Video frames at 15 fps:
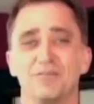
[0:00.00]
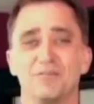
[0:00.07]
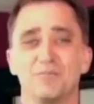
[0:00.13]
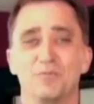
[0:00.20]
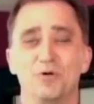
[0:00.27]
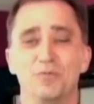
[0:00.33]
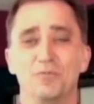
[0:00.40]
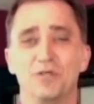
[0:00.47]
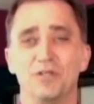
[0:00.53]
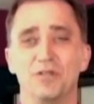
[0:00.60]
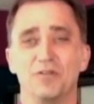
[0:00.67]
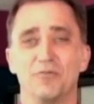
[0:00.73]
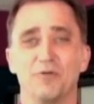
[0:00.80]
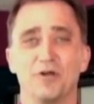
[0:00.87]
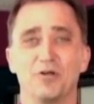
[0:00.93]
He put me in
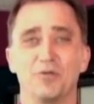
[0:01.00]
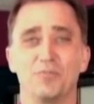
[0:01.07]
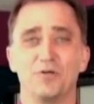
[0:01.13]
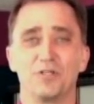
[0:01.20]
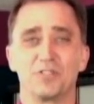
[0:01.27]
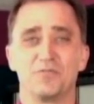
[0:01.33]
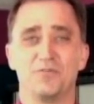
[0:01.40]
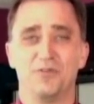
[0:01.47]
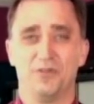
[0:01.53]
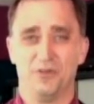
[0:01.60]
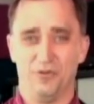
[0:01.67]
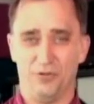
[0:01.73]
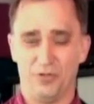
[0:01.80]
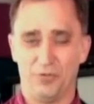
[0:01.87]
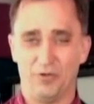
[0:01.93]
the record books for the
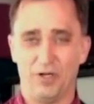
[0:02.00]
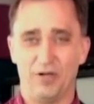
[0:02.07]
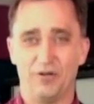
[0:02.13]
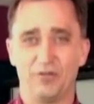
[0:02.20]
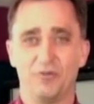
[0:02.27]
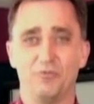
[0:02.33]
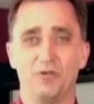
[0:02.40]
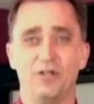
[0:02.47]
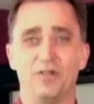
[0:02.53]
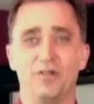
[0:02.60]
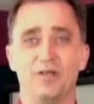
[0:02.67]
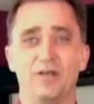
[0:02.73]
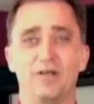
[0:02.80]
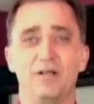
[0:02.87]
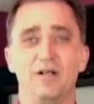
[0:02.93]
only rider to win
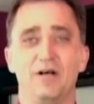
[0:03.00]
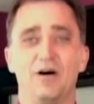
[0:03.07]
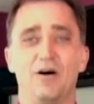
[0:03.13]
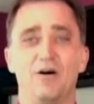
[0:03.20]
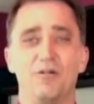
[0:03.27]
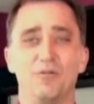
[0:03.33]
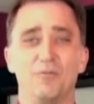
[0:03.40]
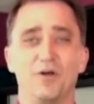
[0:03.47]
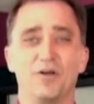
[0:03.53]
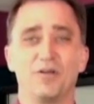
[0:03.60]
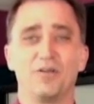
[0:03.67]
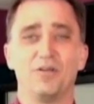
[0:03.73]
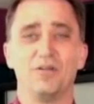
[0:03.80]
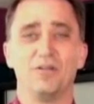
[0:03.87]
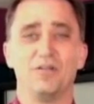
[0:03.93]

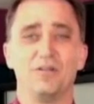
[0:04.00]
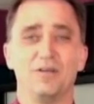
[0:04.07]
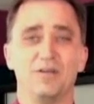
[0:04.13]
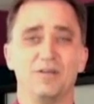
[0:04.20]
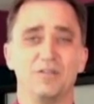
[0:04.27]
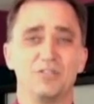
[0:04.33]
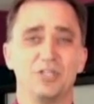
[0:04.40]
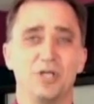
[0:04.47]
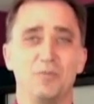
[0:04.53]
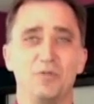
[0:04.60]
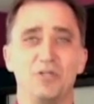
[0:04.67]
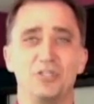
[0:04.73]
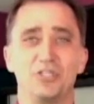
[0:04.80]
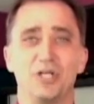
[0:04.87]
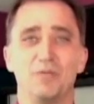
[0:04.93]
All-American and
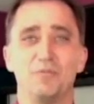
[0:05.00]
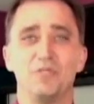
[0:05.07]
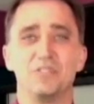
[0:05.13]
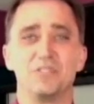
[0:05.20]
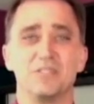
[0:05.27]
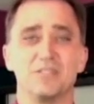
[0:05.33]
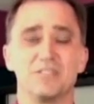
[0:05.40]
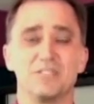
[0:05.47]
Champion of Champions in the